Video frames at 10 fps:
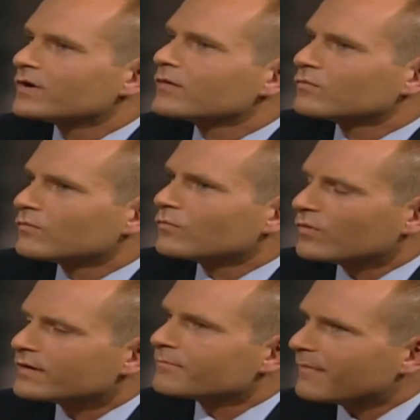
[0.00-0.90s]

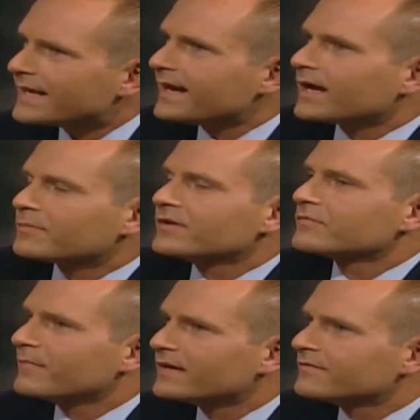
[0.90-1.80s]
What might happen
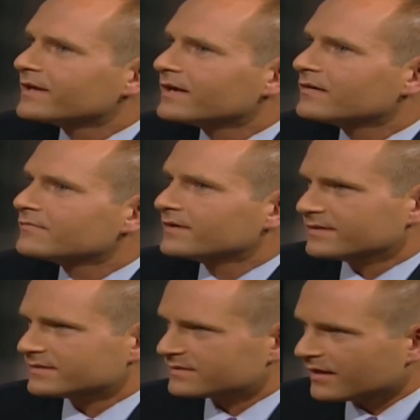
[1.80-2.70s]
is Medvedev
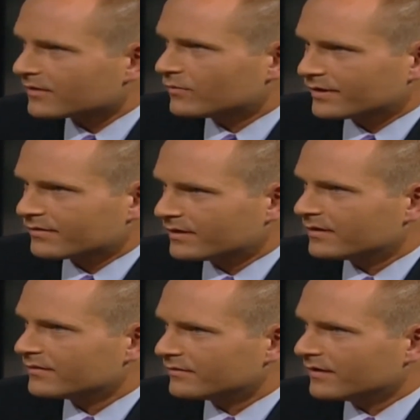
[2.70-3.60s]
is stuck with
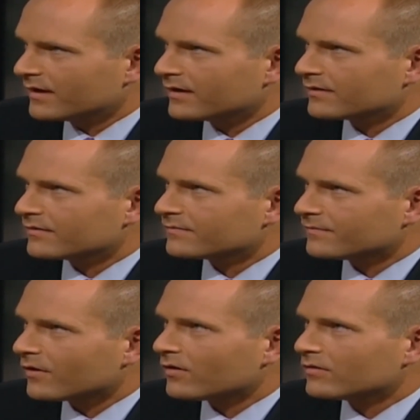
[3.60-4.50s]
the
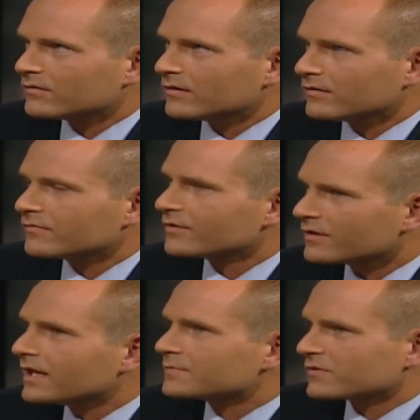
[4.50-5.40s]
fall of the
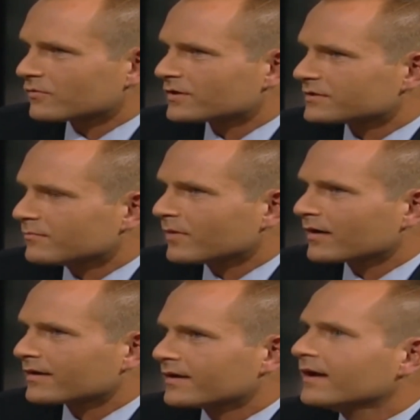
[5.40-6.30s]
collapse of the Russian
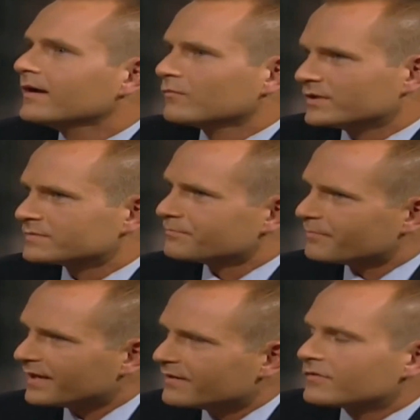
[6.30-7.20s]
market, which
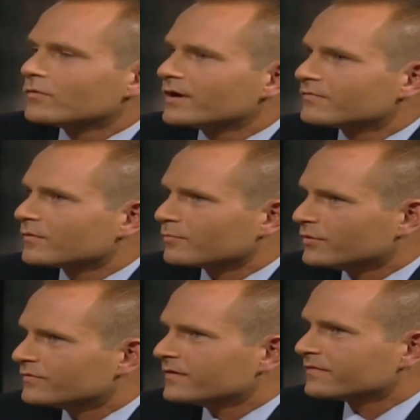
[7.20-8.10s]
paves the way for
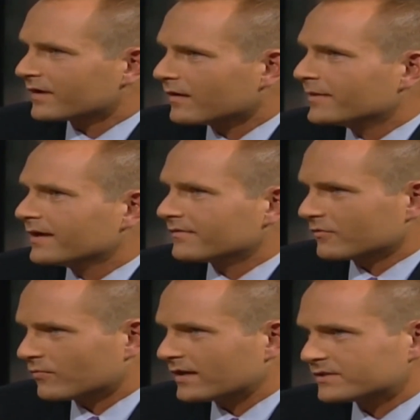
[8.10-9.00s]
Putin to come in as
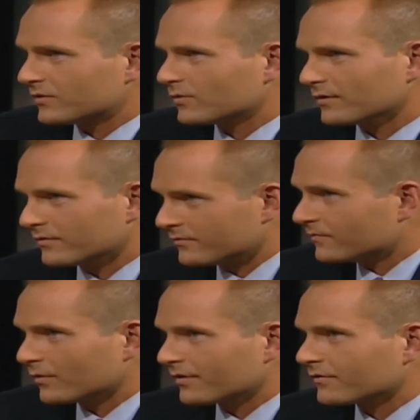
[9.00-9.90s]
the rescuer
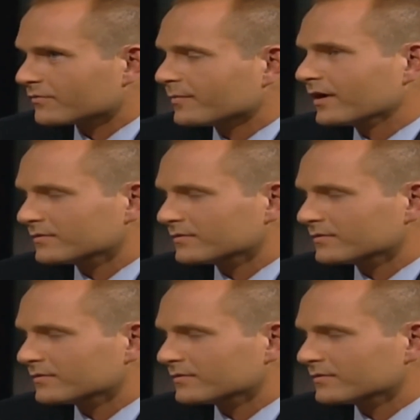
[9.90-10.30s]
4 years from now.